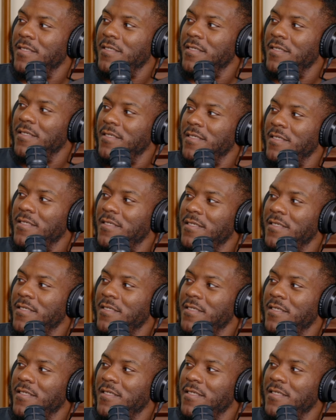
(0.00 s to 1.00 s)
He, like,
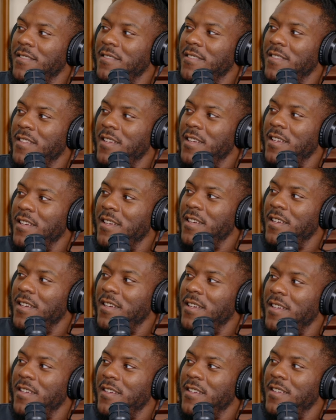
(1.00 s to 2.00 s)
he average
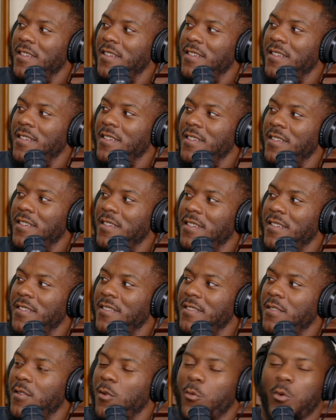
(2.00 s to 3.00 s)
height. The nigga ain't short.
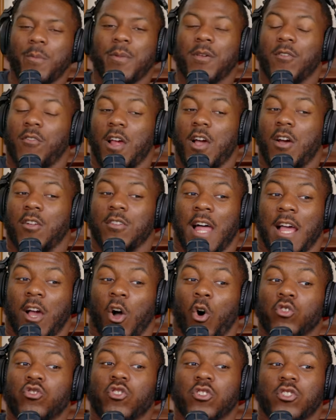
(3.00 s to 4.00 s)
We be around, like,
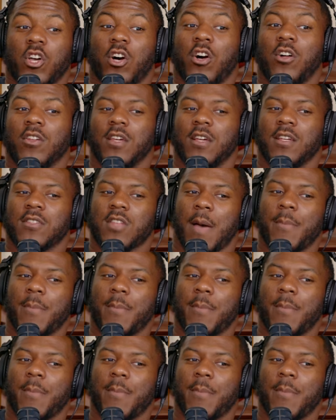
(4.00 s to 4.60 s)
ultra-tall niggas.